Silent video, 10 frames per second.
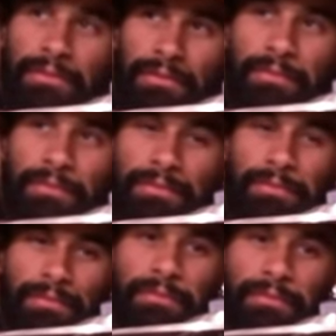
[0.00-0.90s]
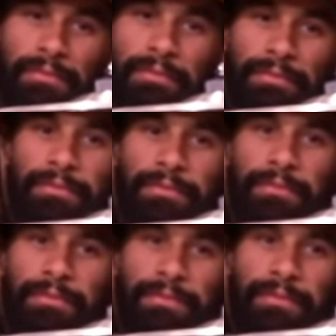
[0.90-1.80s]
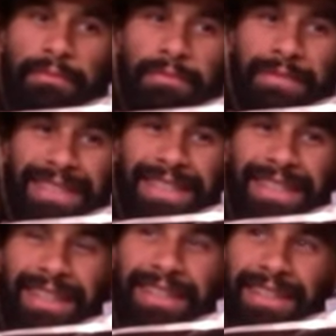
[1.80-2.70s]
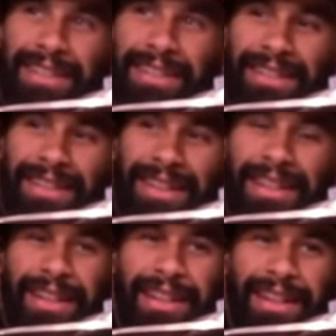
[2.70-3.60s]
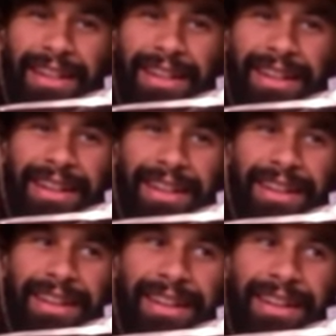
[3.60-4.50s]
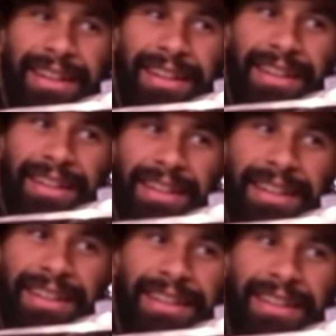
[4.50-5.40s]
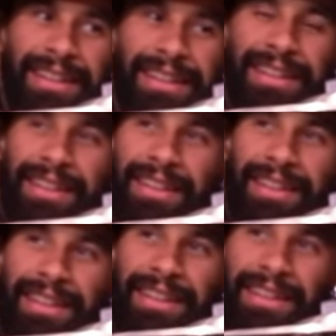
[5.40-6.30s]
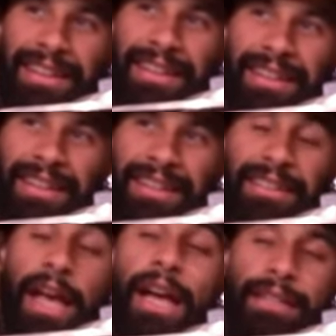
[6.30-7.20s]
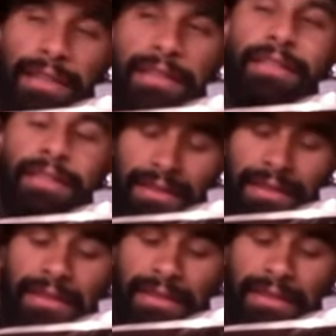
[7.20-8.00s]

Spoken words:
The person shown says nothing.